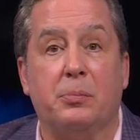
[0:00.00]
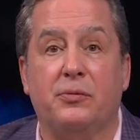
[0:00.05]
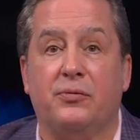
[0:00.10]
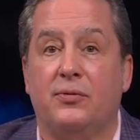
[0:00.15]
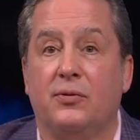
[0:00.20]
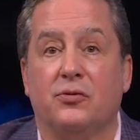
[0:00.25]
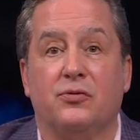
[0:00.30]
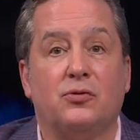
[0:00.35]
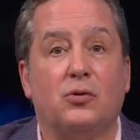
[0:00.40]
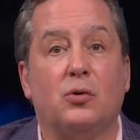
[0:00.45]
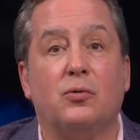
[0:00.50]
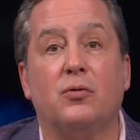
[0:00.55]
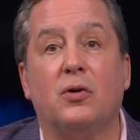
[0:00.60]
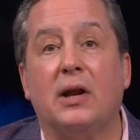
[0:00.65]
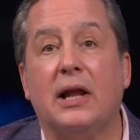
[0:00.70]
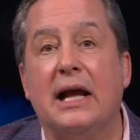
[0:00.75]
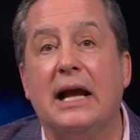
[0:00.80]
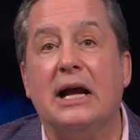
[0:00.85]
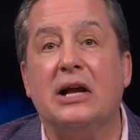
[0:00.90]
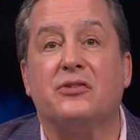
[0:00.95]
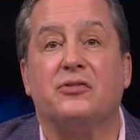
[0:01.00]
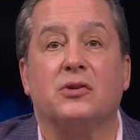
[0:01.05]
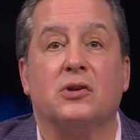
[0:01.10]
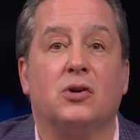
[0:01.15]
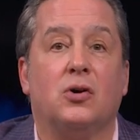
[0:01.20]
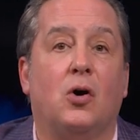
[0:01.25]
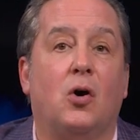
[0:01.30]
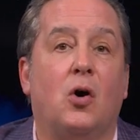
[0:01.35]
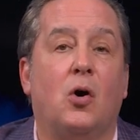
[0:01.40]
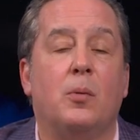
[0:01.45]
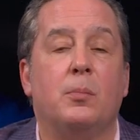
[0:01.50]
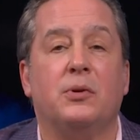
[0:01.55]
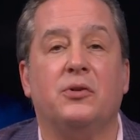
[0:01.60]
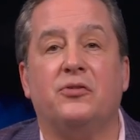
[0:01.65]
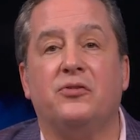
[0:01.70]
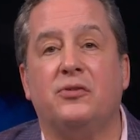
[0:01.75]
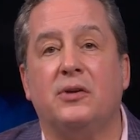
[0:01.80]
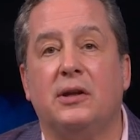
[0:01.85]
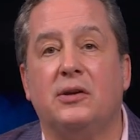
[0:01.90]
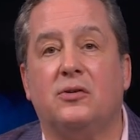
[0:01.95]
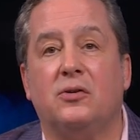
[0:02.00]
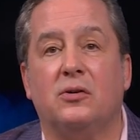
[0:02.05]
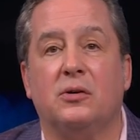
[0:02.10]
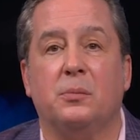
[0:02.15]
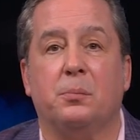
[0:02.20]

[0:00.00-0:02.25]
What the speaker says: you feel so relaxed and calm and centered